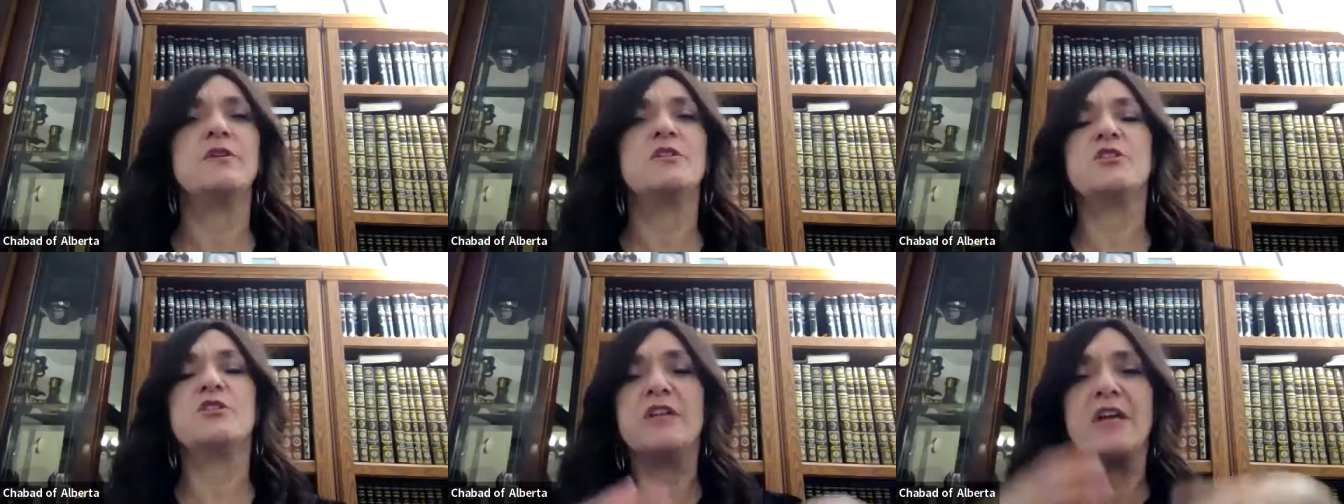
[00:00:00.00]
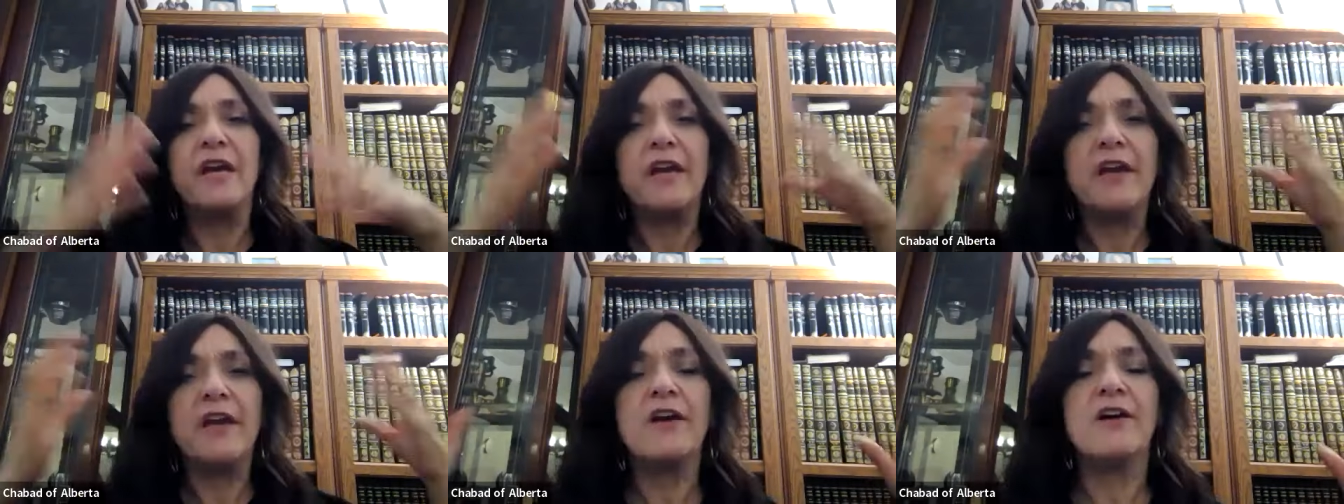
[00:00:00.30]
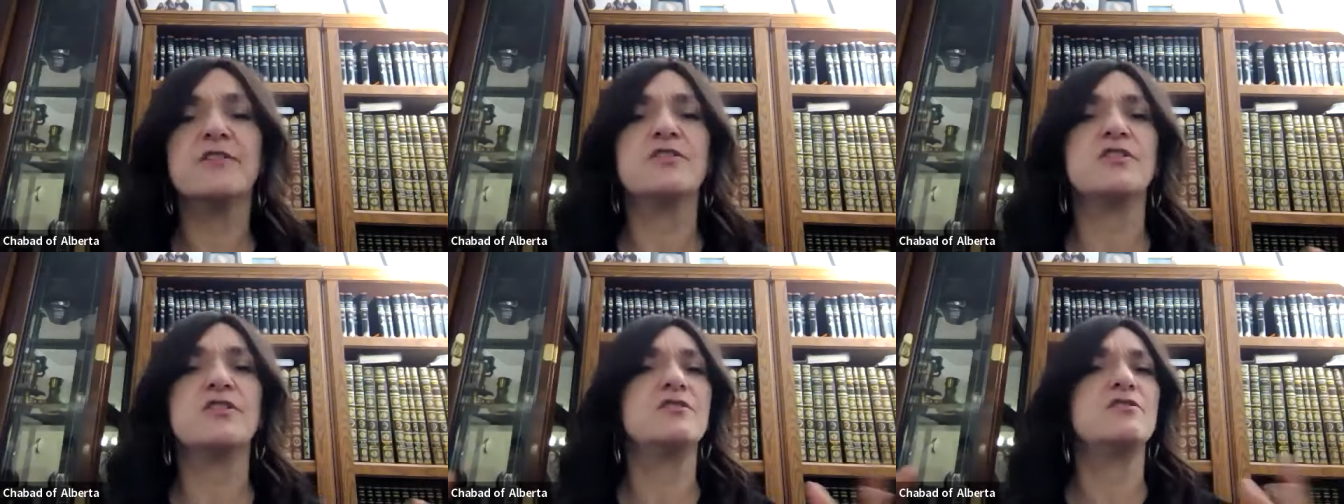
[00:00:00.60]
much
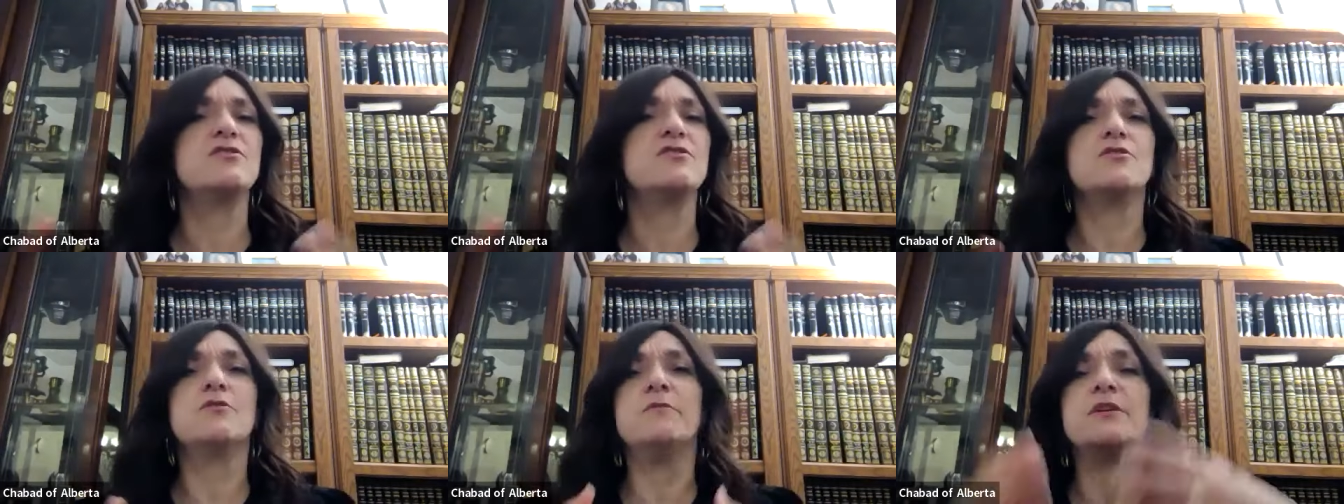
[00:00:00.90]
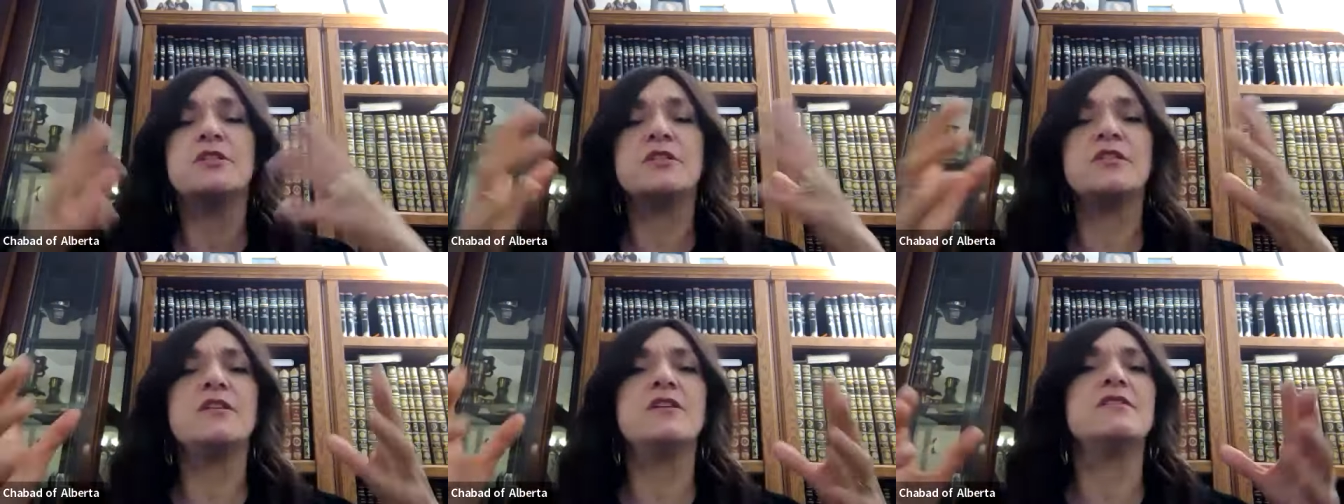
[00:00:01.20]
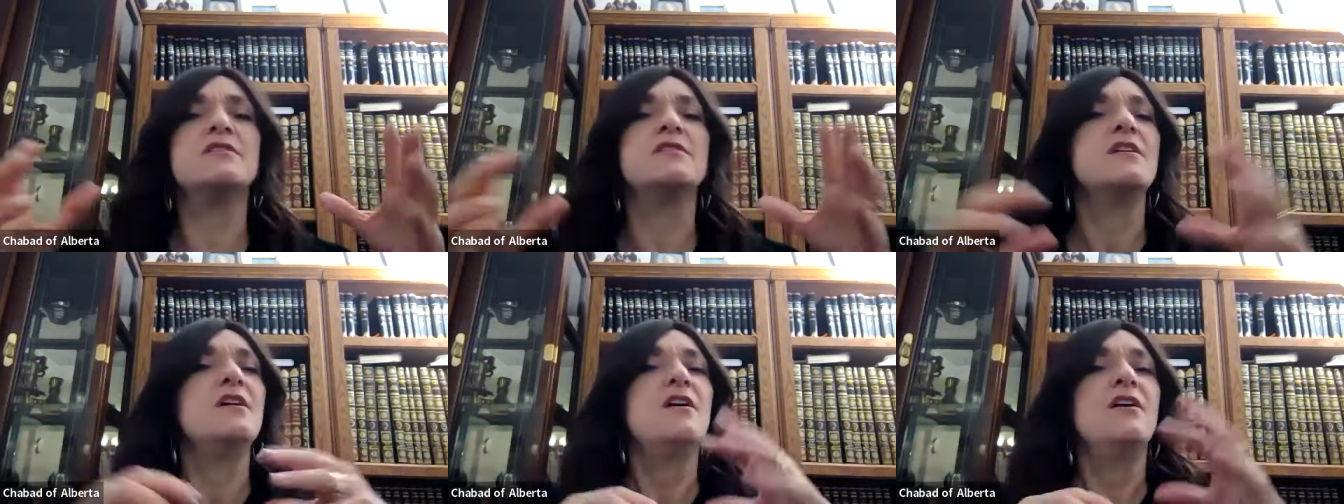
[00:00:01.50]
chaos and so much
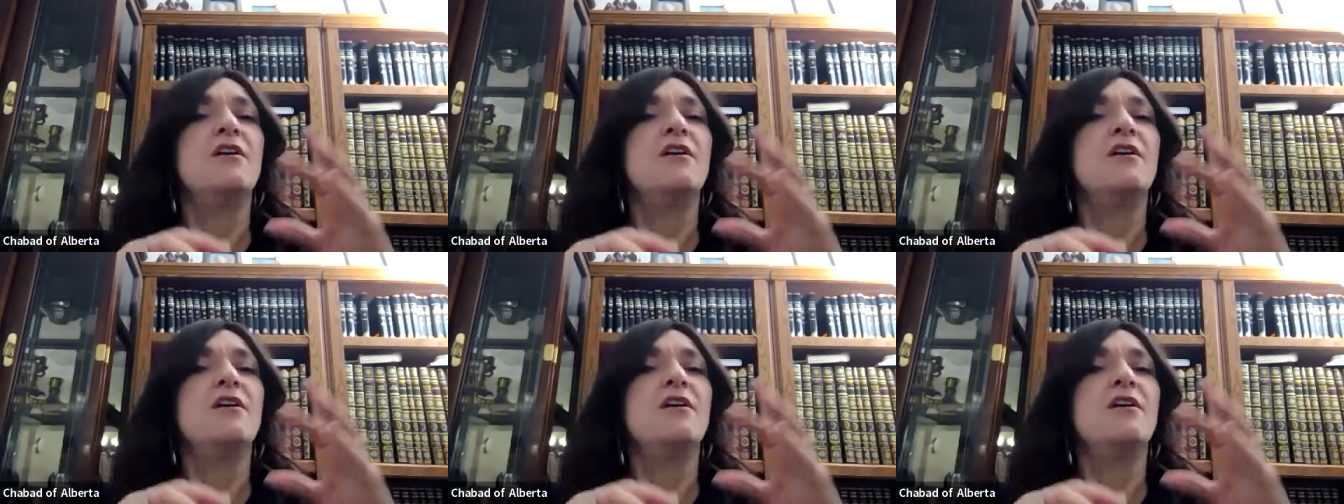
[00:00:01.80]
this.